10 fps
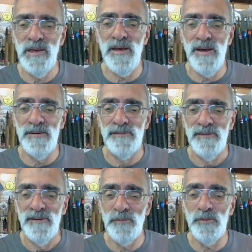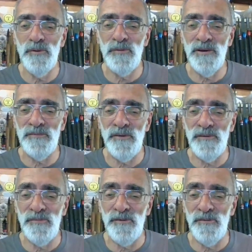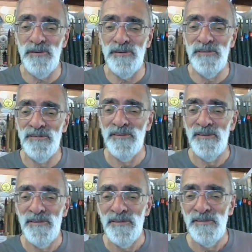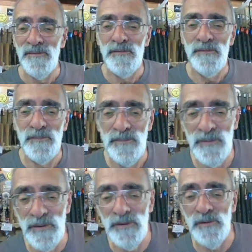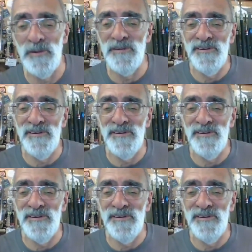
I wouldn't go that far, Frederick. Thank you.